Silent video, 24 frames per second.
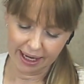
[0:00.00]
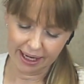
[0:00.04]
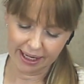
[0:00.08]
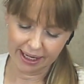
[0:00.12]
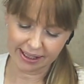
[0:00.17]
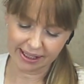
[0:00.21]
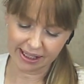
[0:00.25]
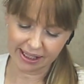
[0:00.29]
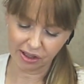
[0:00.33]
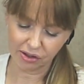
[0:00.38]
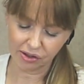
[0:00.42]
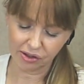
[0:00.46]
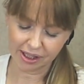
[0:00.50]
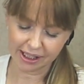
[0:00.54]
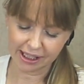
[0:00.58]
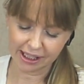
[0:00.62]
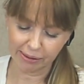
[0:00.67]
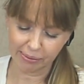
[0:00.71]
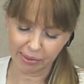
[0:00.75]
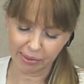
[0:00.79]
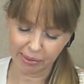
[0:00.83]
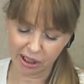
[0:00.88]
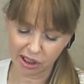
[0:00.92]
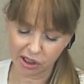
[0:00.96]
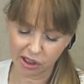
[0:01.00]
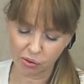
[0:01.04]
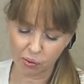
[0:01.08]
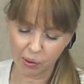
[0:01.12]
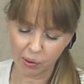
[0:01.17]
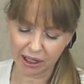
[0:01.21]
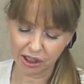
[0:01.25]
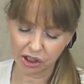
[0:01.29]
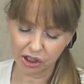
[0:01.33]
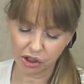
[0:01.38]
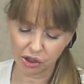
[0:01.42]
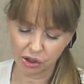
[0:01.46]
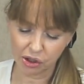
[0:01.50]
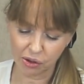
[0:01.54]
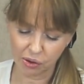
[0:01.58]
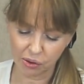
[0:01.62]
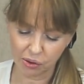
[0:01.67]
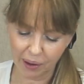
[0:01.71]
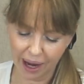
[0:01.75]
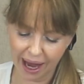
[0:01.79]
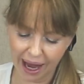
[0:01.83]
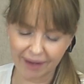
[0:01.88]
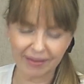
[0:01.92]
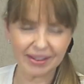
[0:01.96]
it's interesting because once
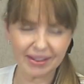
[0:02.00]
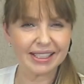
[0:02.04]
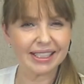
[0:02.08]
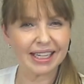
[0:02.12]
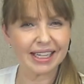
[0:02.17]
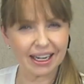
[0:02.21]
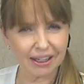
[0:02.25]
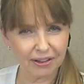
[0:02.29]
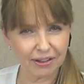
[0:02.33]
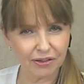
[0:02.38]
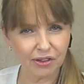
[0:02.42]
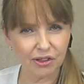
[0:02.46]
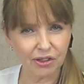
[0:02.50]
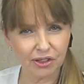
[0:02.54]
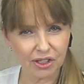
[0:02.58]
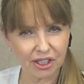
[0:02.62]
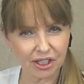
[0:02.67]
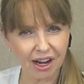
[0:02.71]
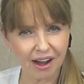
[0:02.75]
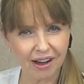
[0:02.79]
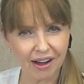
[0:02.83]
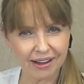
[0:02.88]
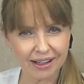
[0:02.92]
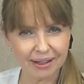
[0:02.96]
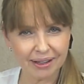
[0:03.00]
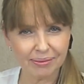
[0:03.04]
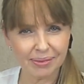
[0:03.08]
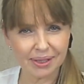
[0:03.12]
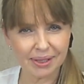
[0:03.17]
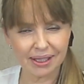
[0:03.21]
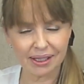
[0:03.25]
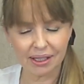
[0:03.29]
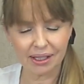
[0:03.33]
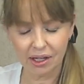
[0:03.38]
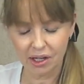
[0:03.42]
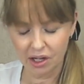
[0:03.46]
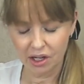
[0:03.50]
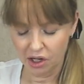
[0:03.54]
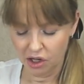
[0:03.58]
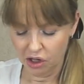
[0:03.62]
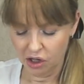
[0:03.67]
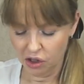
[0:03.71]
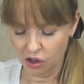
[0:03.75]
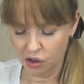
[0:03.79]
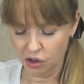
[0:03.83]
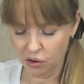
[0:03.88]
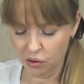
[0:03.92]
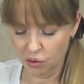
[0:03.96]
you have it done a few times,
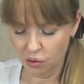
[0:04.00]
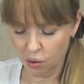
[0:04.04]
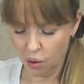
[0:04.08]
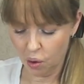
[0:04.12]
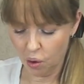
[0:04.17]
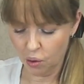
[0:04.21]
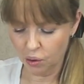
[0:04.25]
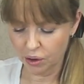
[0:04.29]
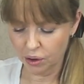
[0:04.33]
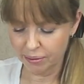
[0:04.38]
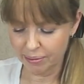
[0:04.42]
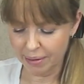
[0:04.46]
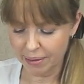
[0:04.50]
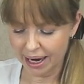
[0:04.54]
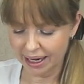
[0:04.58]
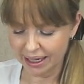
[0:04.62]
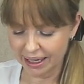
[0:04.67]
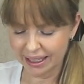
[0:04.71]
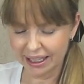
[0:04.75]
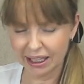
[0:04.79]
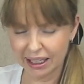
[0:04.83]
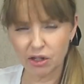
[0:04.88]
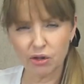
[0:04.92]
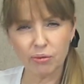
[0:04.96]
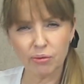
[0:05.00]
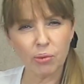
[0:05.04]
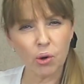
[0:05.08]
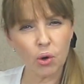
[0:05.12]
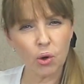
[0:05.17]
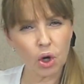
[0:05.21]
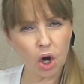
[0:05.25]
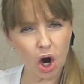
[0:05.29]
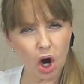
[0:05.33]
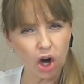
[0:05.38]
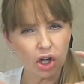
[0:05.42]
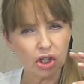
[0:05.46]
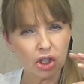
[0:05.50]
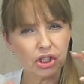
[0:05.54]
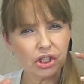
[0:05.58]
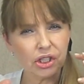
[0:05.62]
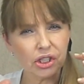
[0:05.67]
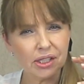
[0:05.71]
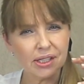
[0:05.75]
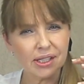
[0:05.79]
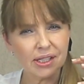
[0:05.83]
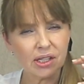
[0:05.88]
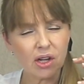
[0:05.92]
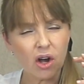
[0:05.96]
you're more
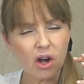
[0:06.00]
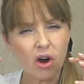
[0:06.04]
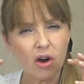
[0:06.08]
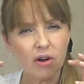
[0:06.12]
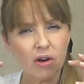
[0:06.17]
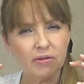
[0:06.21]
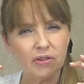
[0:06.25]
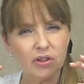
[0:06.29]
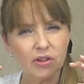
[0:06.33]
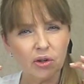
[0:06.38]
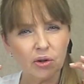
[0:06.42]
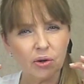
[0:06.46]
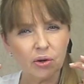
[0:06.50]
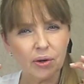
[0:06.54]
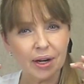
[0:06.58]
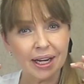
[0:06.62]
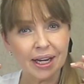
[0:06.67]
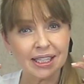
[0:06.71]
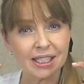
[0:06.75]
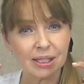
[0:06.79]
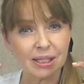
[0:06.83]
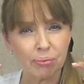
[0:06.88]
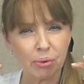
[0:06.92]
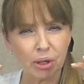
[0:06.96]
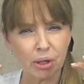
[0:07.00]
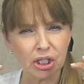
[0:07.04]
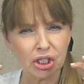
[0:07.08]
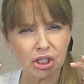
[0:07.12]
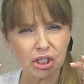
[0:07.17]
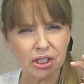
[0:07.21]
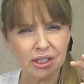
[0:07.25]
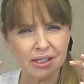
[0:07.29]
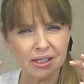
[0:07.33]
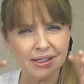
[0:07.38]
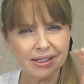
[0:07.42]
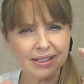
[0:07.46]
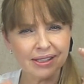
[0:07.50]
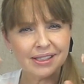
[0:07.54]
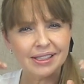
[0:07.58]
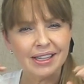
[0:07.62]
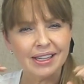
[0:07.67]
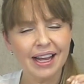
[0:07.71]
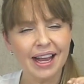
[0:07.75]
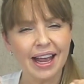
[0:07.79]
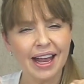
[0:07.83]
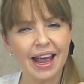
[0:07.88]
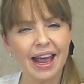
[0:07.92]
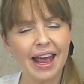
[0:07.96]
conscious of your expressions,
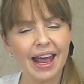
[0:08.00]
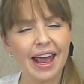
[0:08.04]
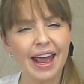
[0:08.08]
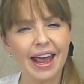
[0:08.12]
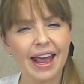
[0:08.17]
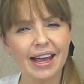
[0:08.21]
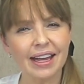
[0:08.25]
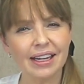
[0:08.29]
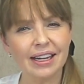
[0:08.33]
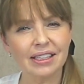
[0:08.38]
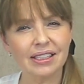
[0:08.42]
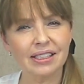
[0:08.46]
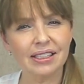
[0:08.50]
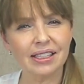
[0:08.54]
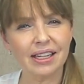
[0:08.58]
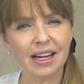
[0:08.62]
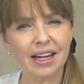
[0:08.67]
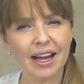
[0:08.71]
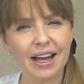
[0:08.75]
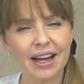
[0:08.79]
and